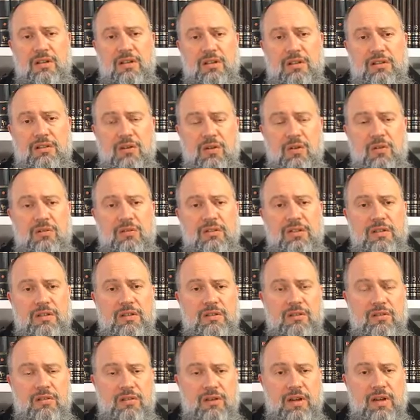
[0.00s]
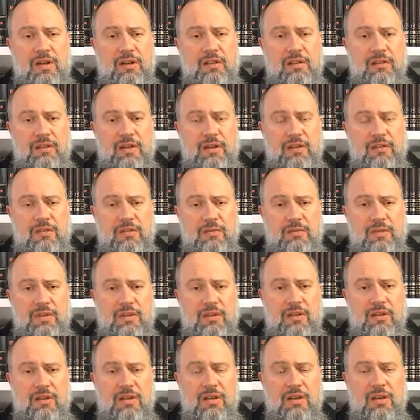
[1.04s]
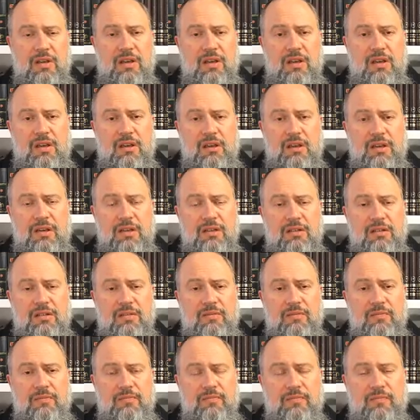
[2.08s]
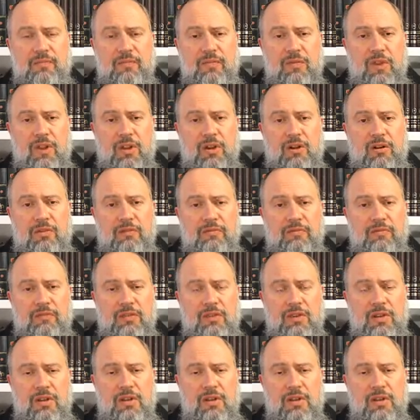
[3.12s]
are told in the Torah that they are to be a kingdom of